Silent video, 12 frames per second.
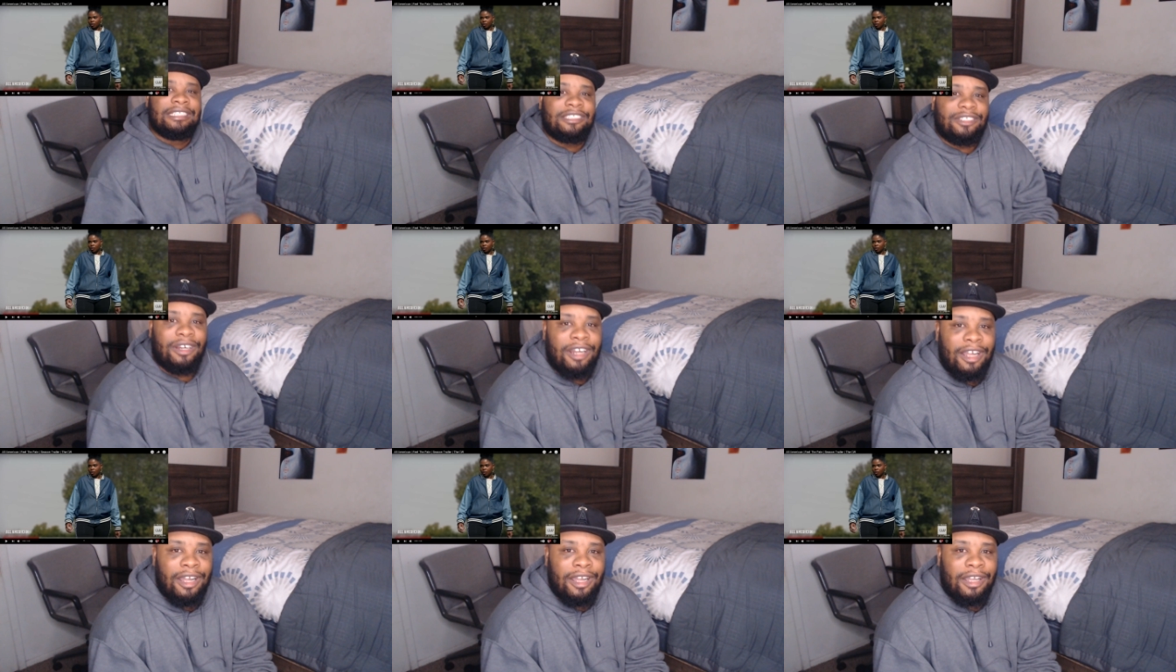start
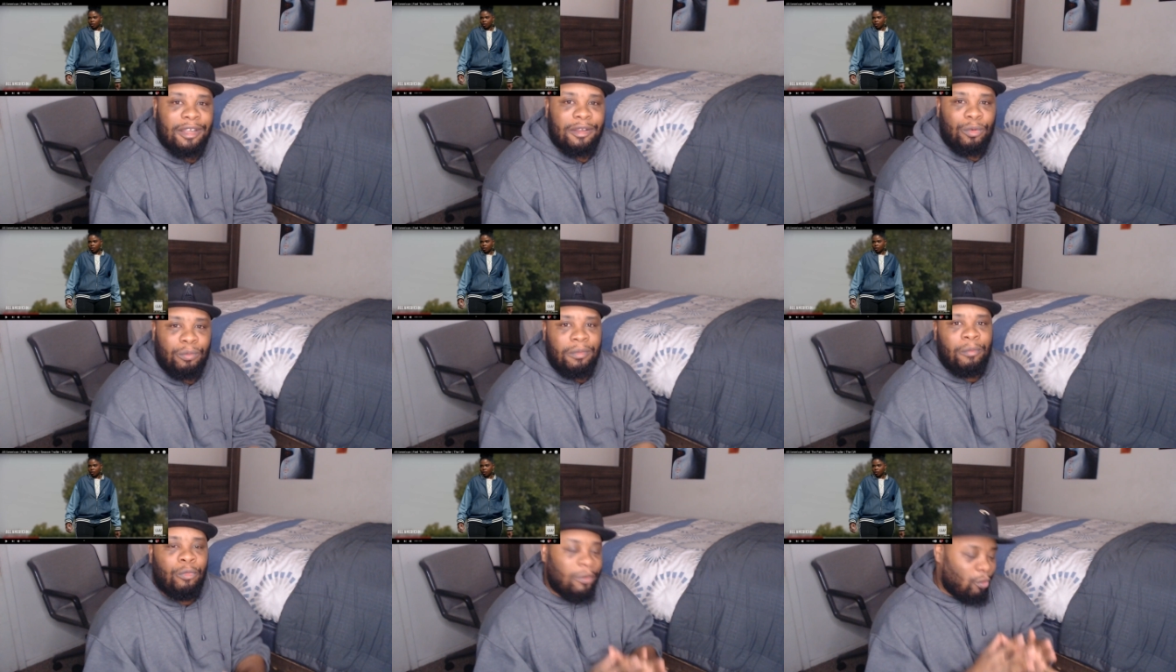uh,
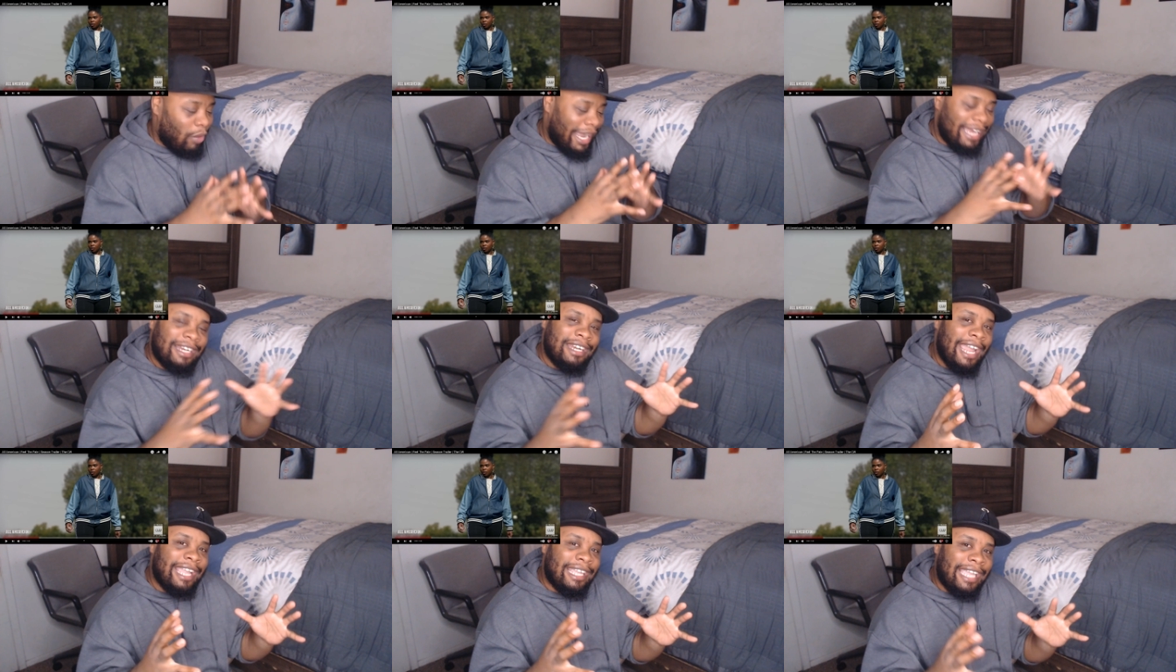widening
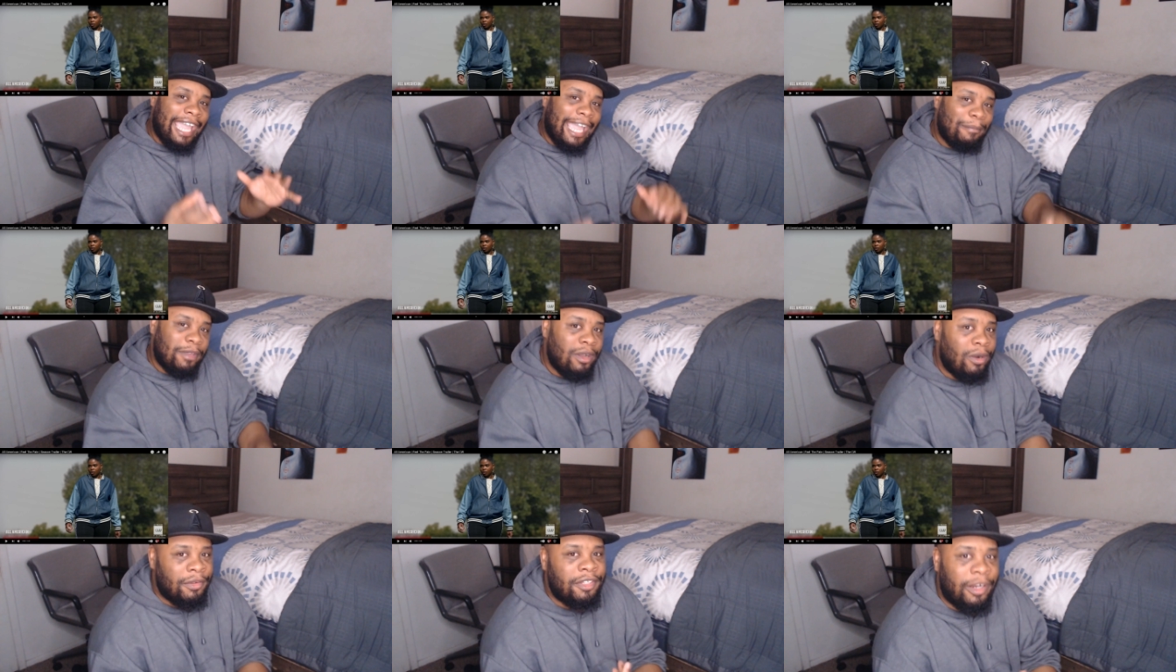that gap
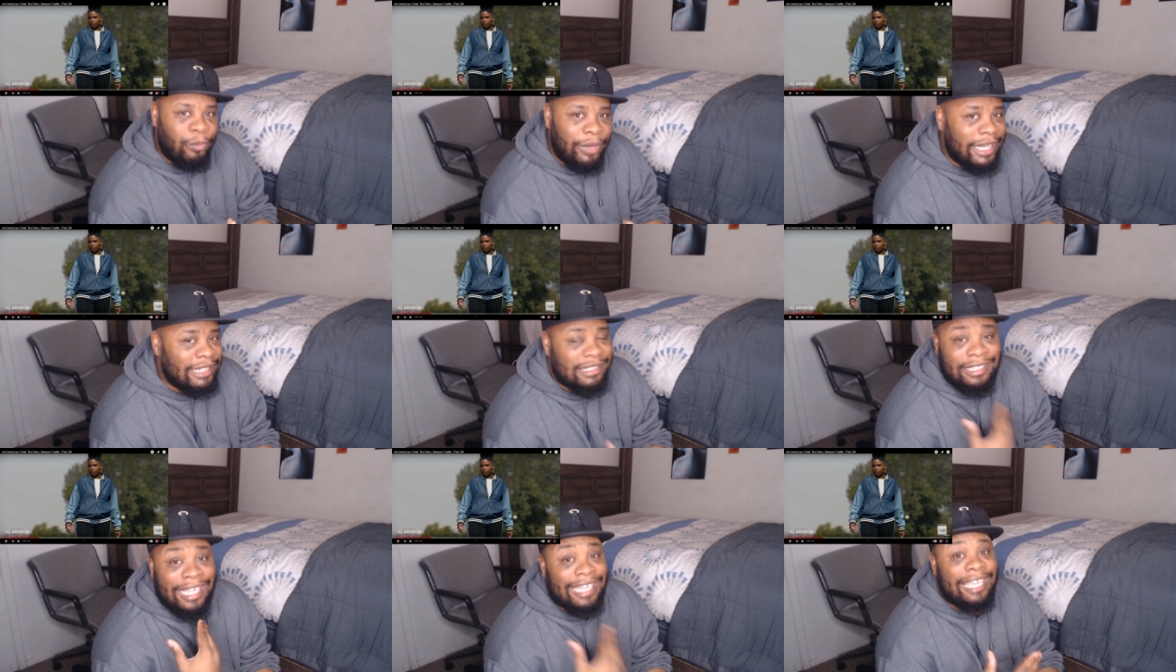on their wins
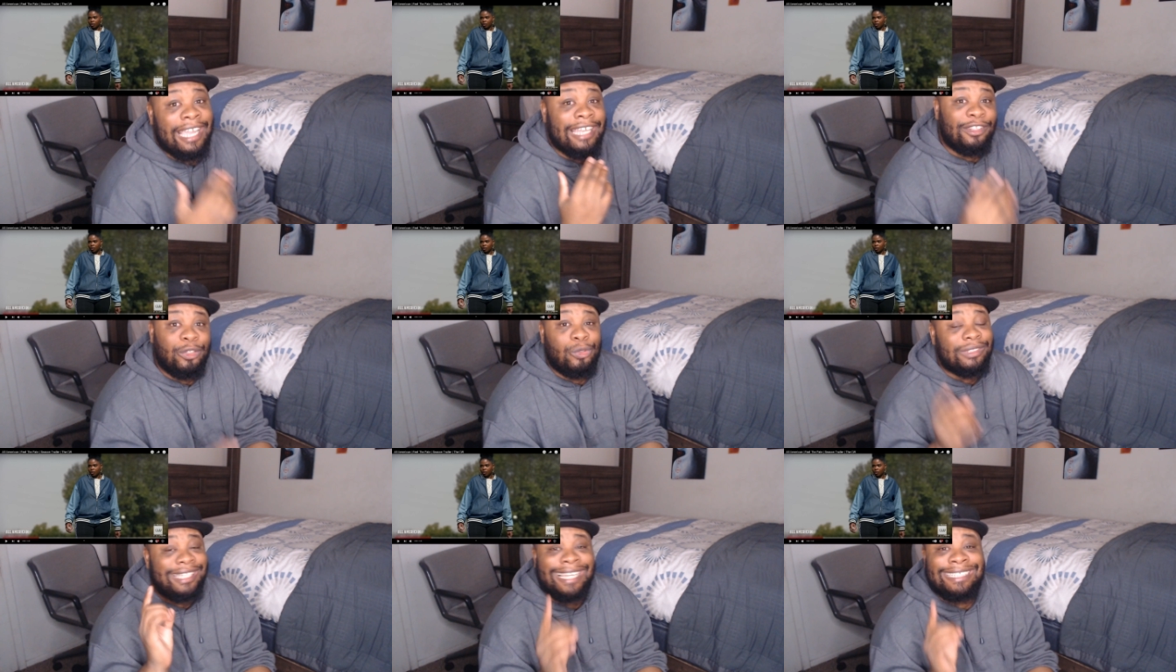because they can't
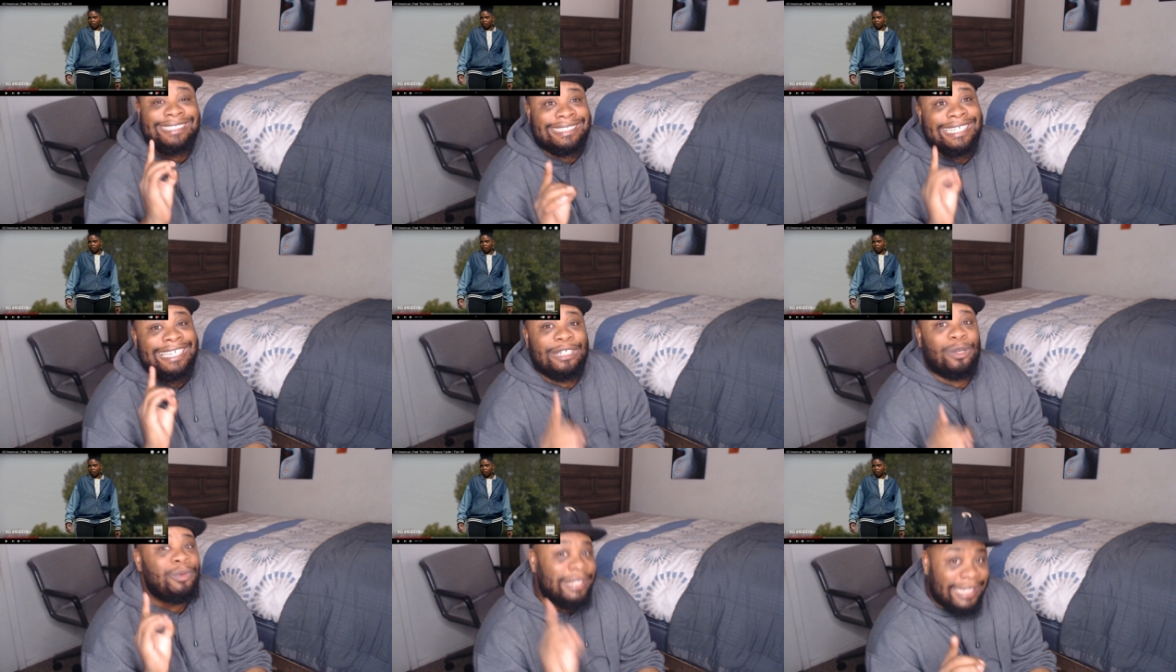lose a
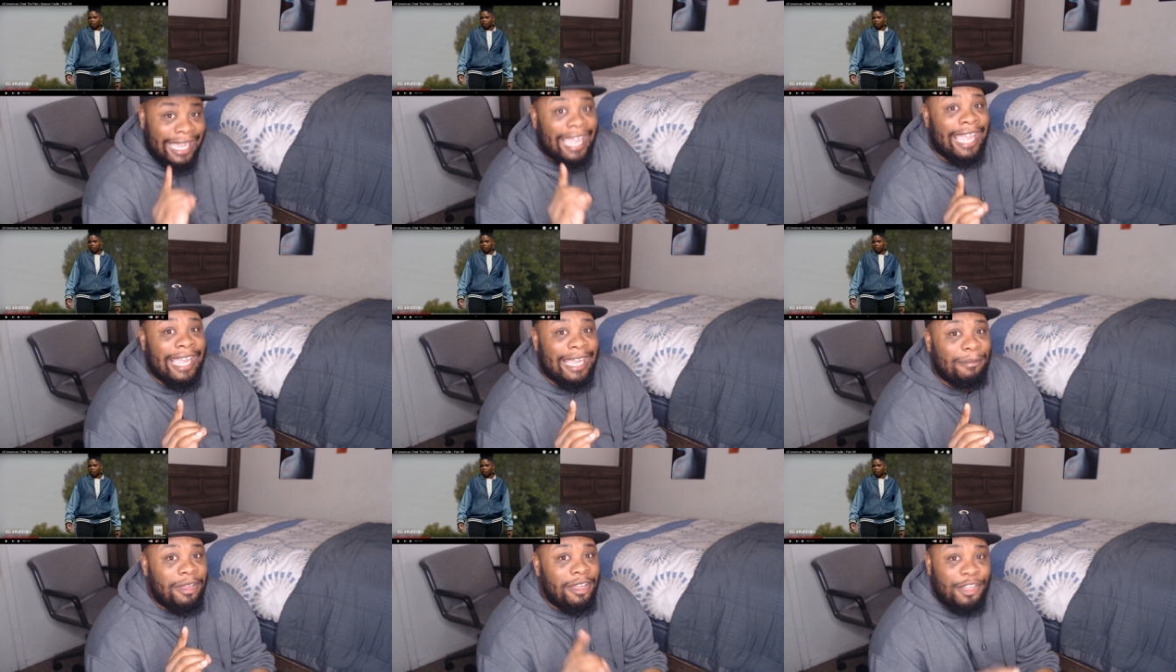single game.
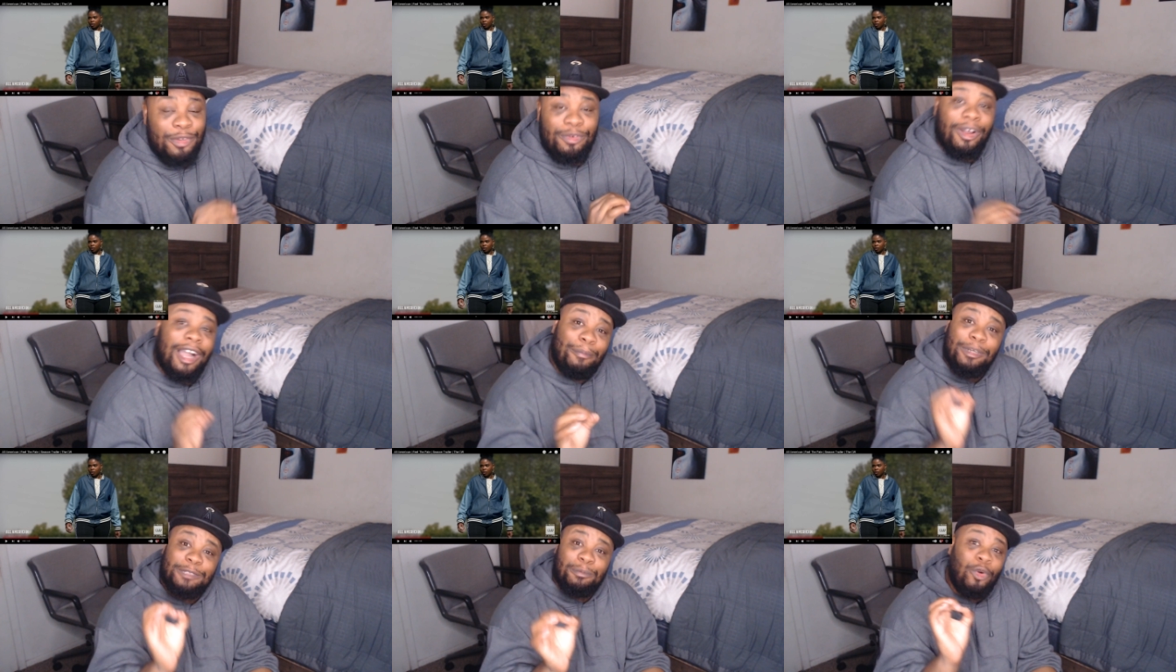You know how
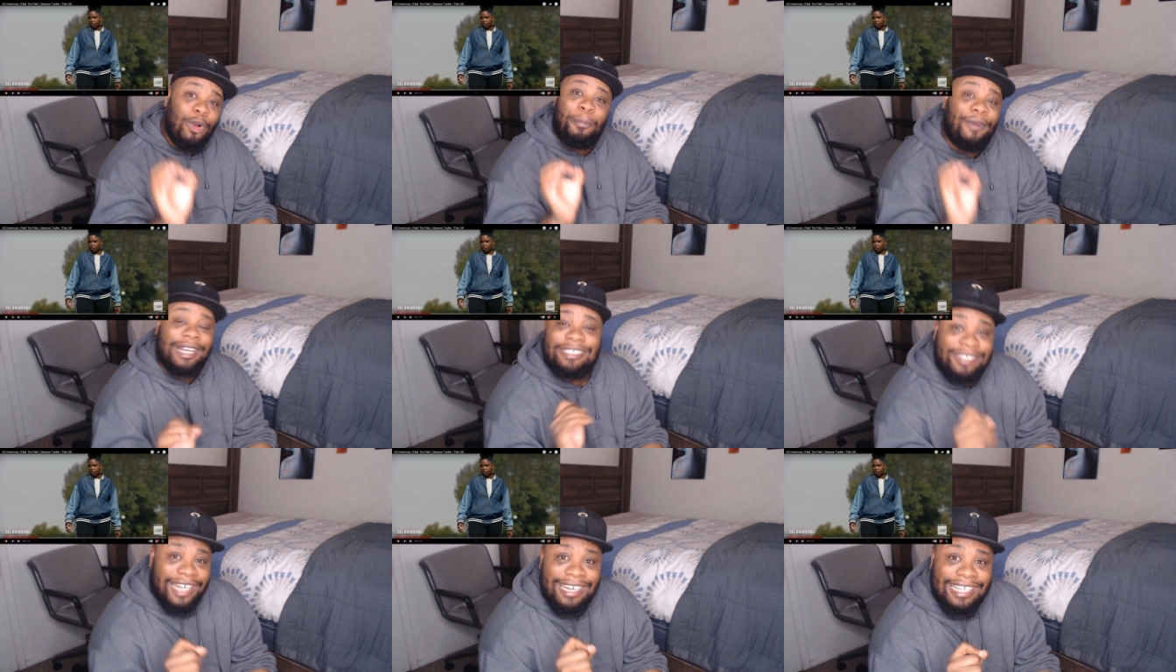much more
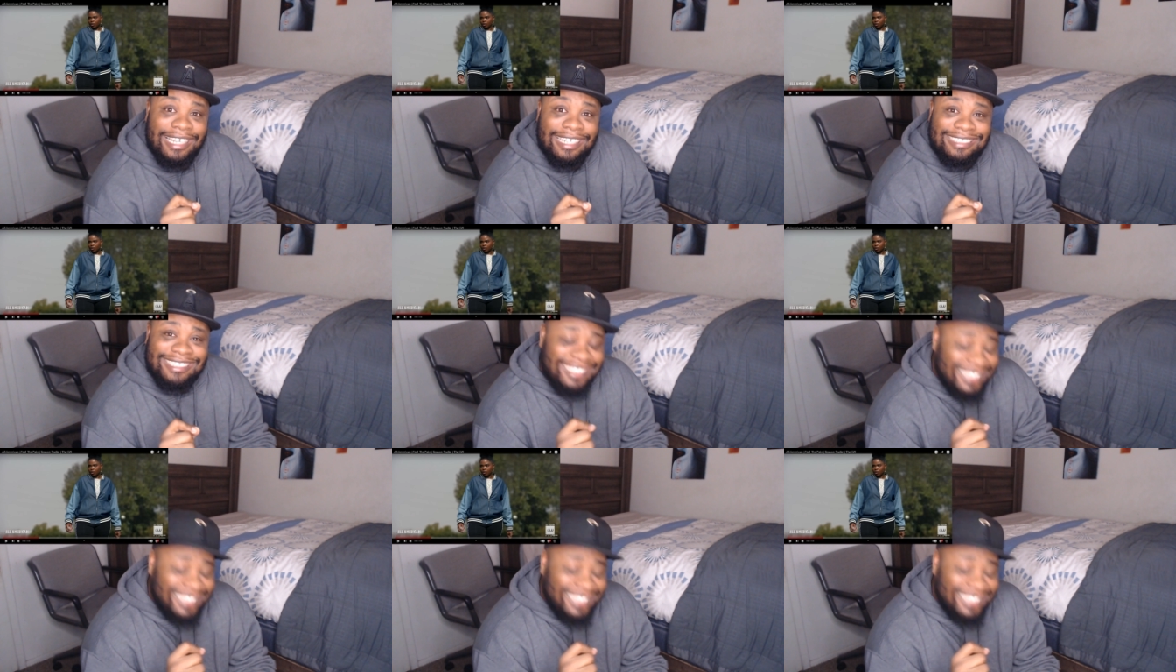pressure that is?